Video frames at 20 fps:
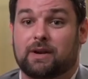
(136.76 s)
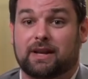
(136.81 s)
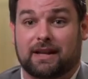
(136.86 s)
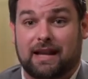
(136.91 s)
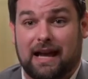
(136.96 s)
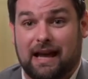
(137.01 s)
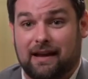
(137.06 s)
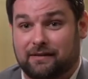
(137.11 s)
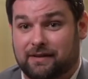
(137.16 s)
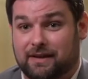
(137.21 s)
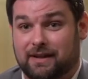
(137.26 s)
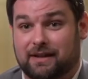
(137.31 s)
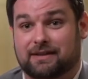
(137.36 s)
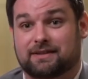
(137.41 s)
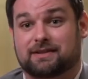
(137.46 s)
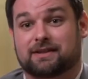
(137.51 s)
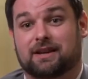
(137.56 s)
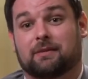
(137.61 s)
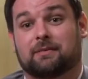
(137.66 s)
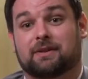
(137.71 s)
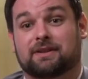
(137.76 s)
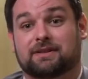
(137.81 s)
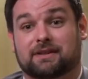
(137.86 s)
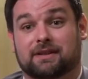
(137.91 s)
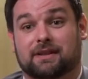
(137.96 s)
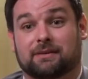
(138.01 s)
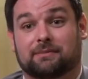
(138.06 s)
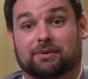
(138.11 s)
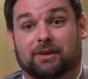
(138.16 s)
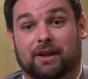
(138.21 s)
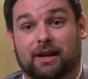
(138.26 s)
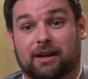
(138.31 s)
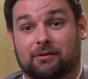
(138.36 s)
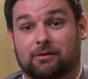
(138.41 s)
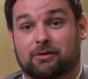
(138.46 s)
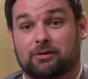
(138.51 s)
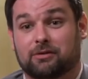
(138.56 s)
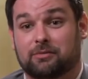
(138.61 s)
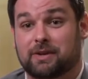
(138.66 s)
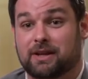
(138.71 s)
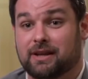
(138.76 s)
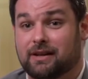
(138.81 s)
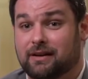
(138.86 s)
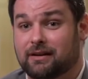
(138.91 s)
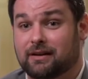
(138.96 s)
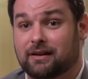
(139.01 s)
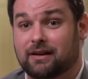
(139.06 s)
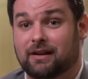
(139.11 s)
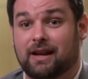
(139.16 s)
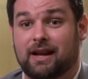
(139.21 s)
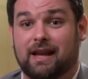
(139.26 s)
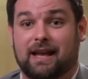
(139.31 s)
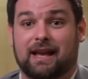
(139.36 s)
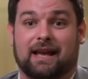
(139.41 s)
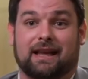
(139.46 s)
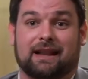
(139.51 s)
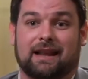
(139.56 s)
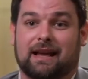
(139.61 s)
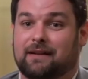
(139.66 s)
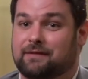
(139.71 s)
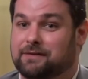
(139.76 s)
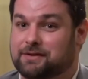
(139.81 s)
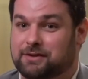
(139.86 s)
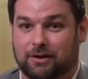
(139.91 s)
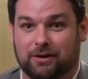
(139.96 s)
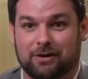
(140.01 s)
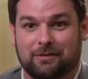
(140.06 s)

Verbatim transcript: We can have kids come into the playroom here and have